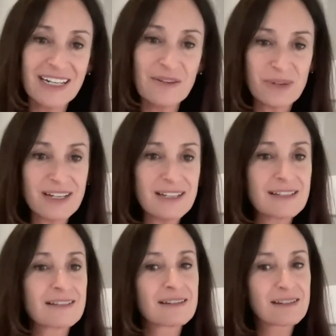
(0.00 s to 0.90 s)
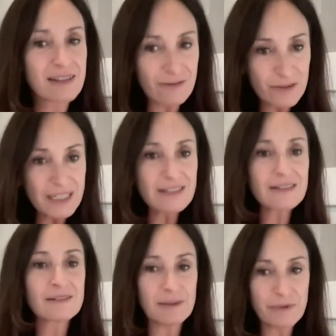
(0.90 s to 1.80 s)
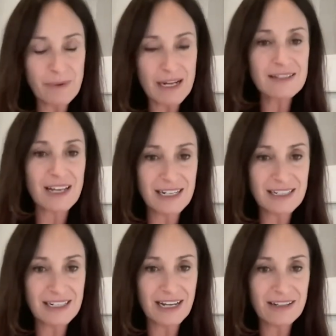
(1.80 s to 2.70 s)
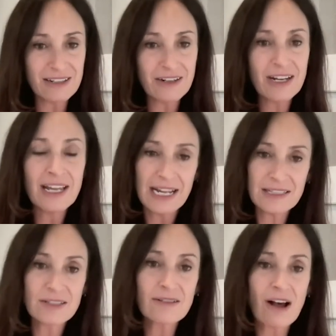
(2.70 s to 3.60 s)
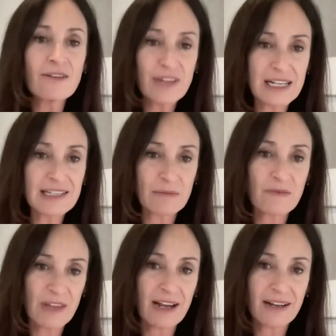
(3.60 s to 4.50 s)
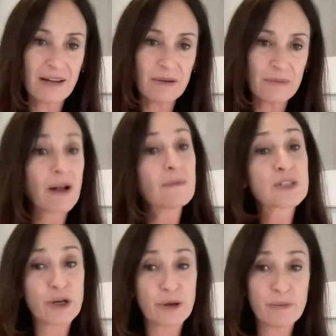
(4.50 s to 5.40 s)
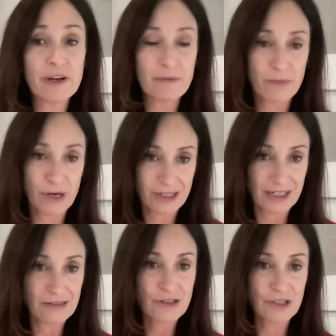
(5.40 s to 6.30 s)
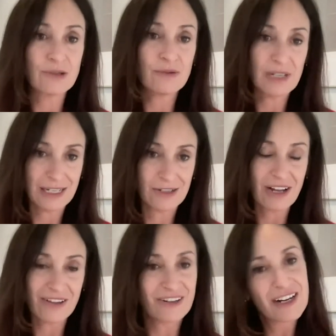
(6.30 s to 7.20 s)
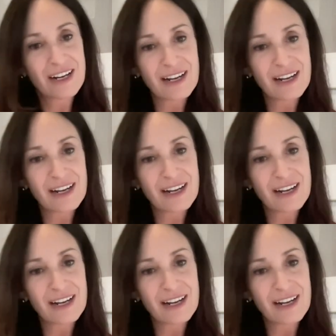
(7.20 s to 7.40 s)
It was governments, diplomats getting together and solving some of the economic problems to open up markets to each other.